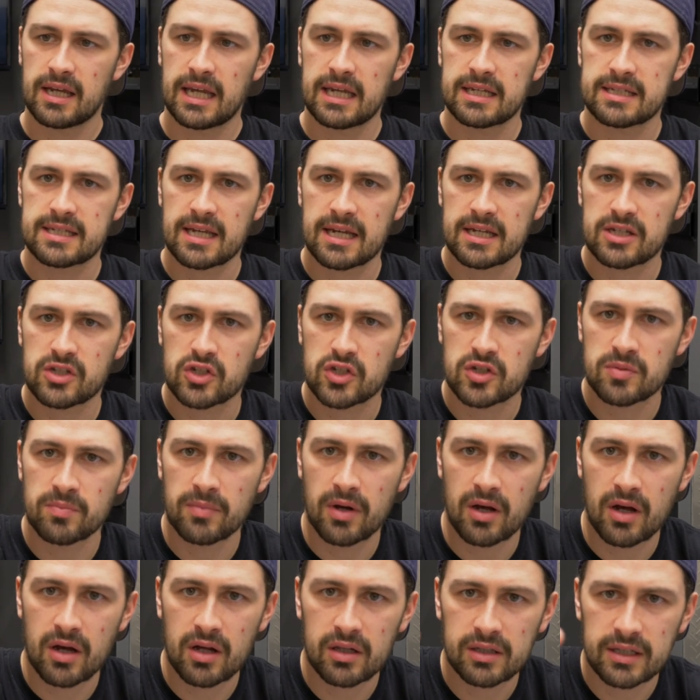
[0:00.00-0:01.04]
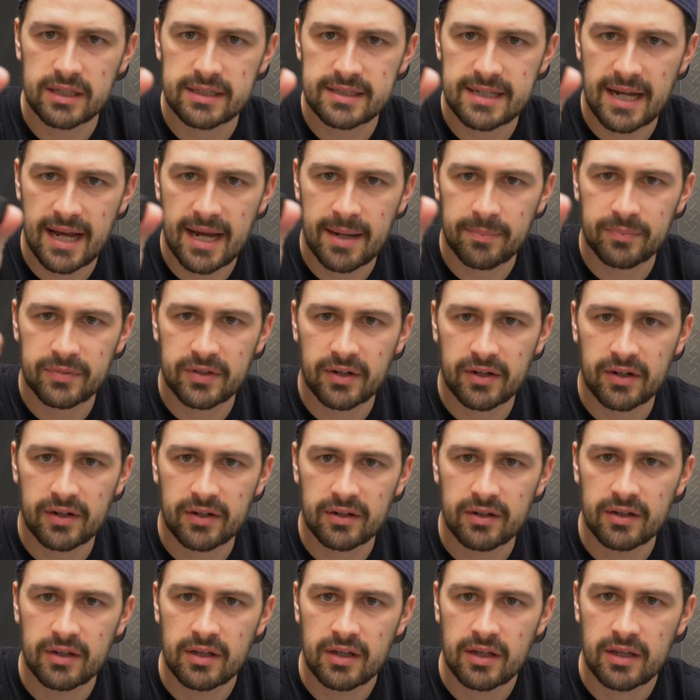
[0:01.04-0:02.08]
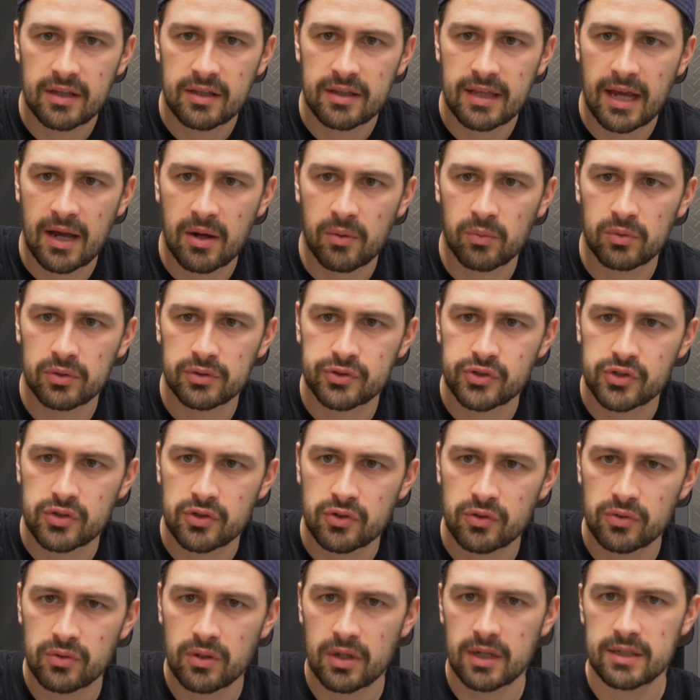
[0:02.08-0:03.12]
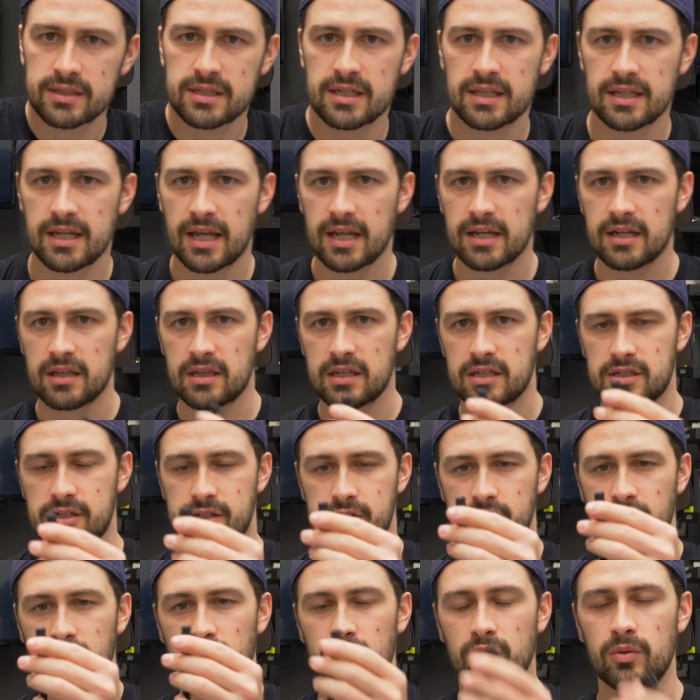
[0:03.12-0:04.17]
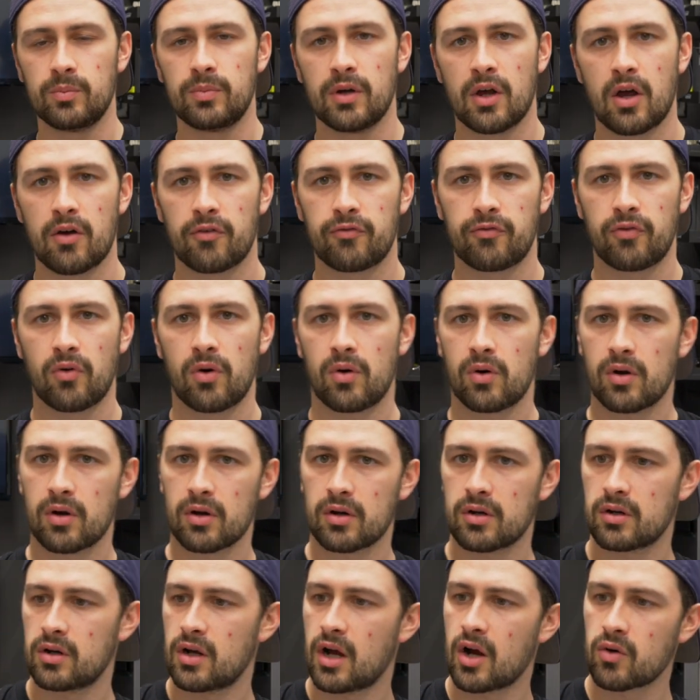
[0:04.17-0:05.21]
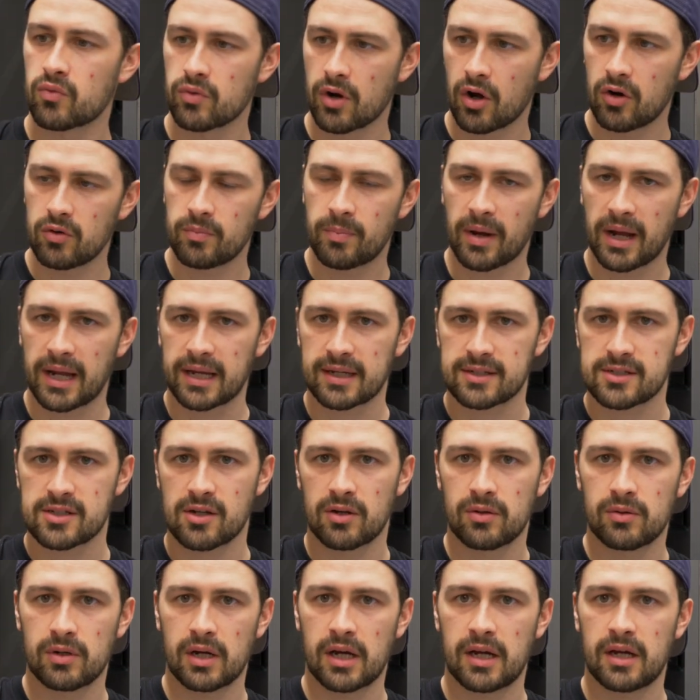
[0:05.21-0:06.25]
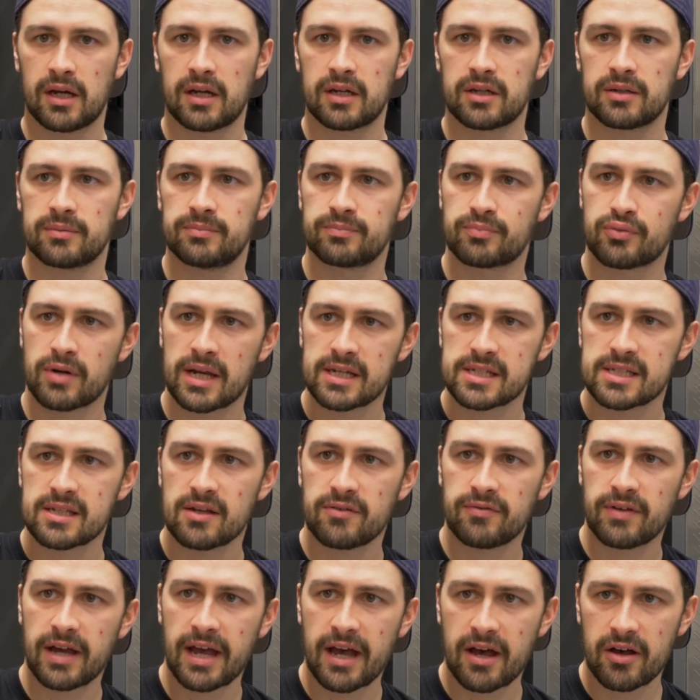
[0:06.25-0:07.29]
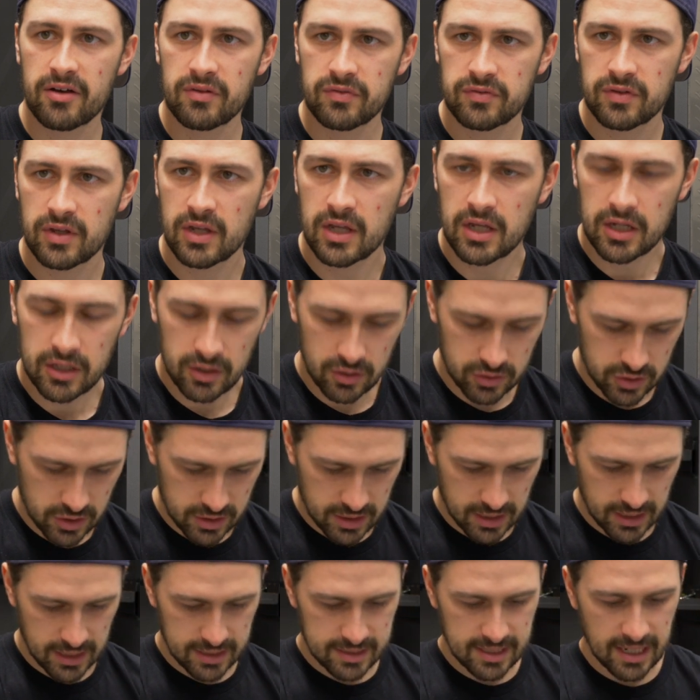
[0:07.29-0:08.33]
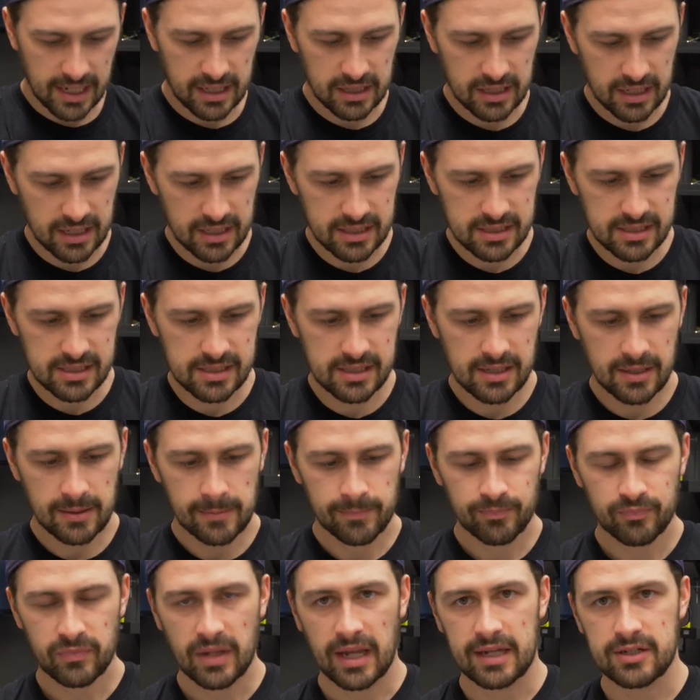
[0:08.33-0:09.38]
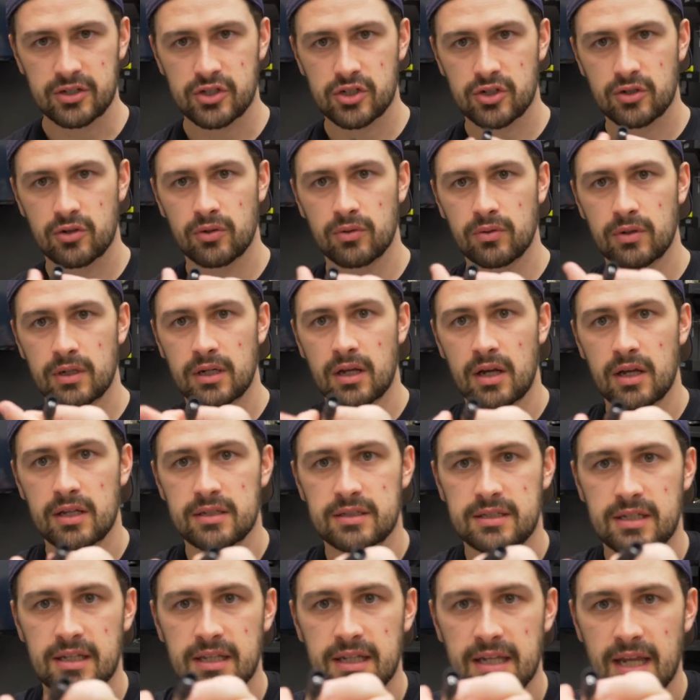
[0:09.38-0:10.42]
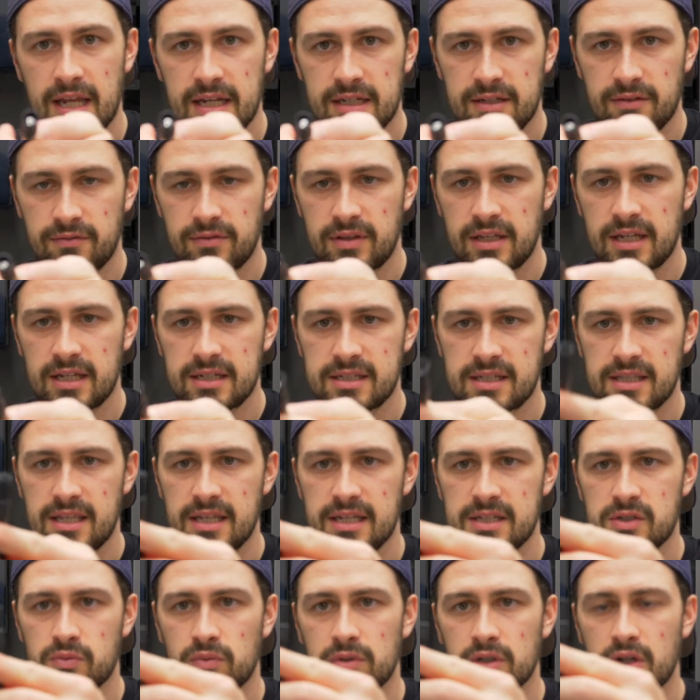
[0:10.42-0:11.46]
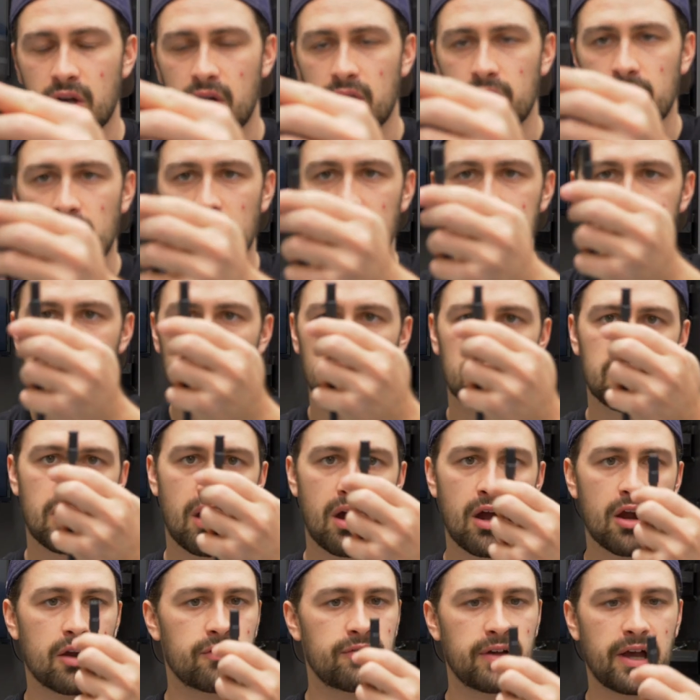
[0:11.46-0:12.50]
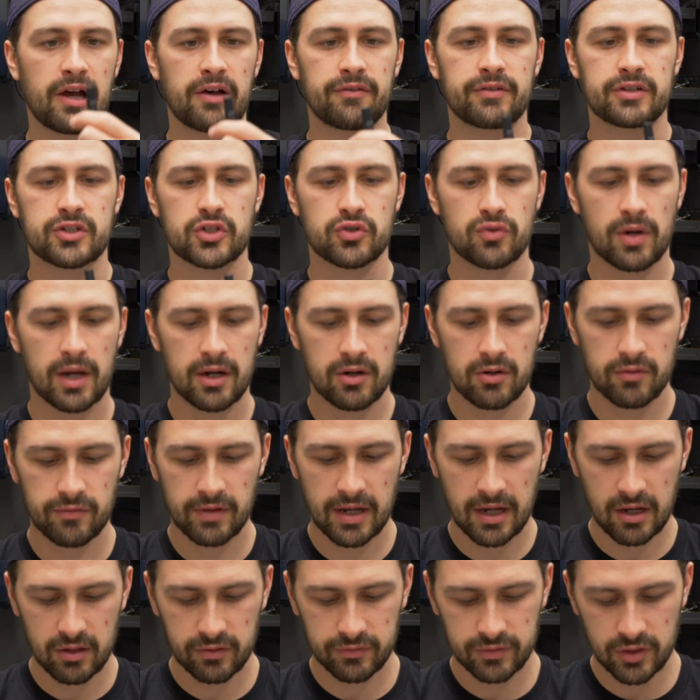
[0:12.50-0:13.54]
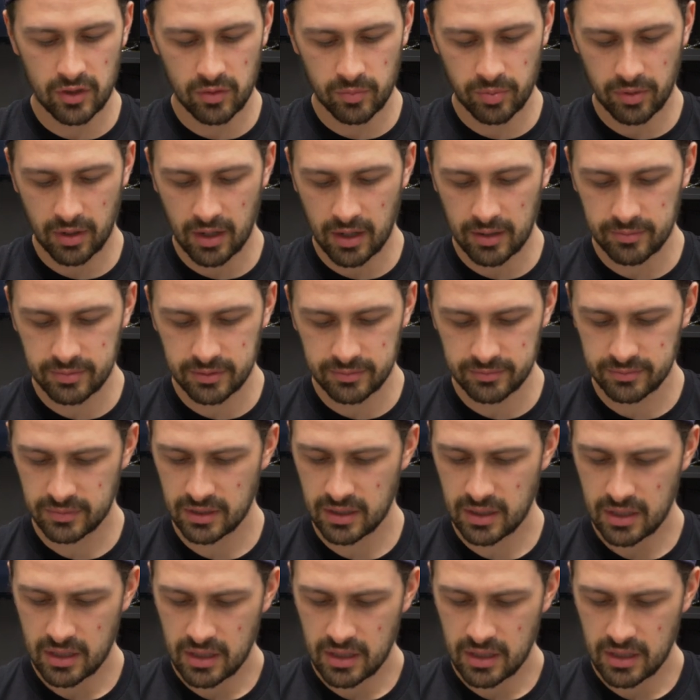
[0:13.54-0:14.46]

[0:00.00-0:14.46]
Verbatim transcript: is a small adapter that will screw onto the end of this tube for a road bike. So Presta valve, you're just gonna take this and screw it onto the end of this. This will go onto a car valve, a Schrader valve, no problem.